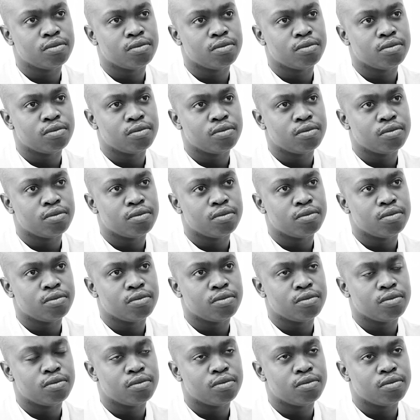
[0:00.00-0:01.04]

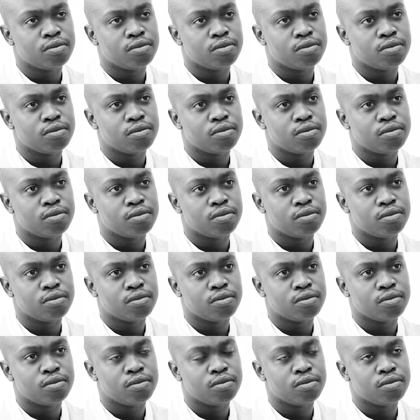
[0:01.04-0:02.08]

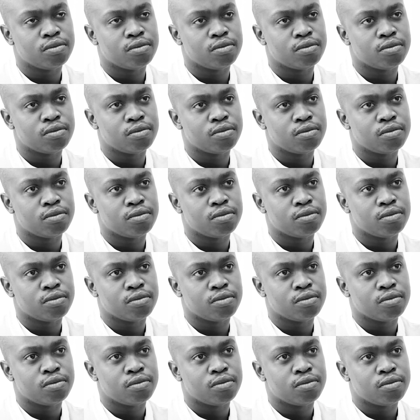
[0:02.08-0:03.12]

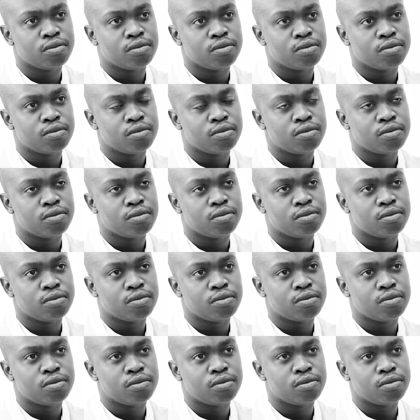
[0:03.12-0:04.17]

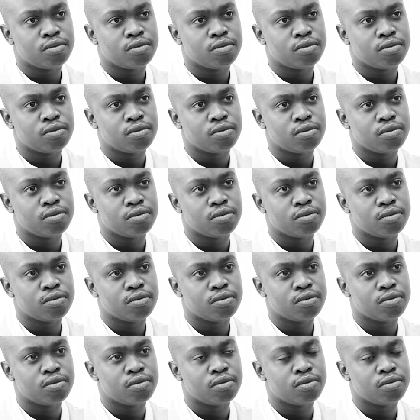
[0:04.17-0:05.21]

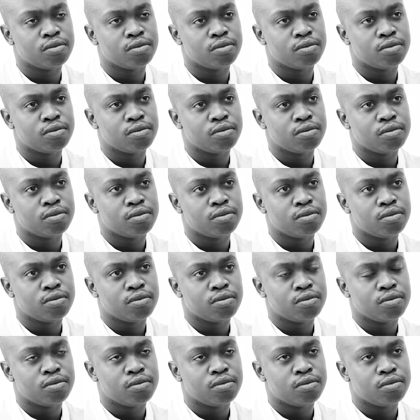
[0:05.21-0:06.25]

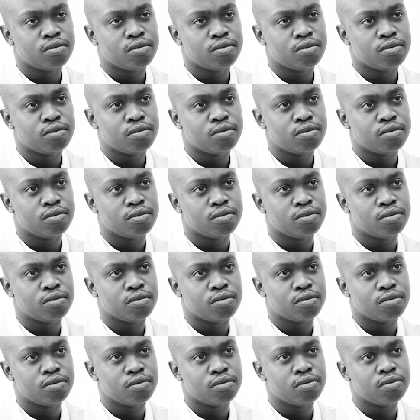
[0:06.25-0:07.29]

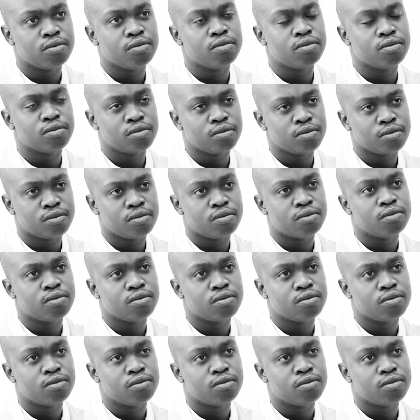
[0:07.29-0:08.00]
[no speech]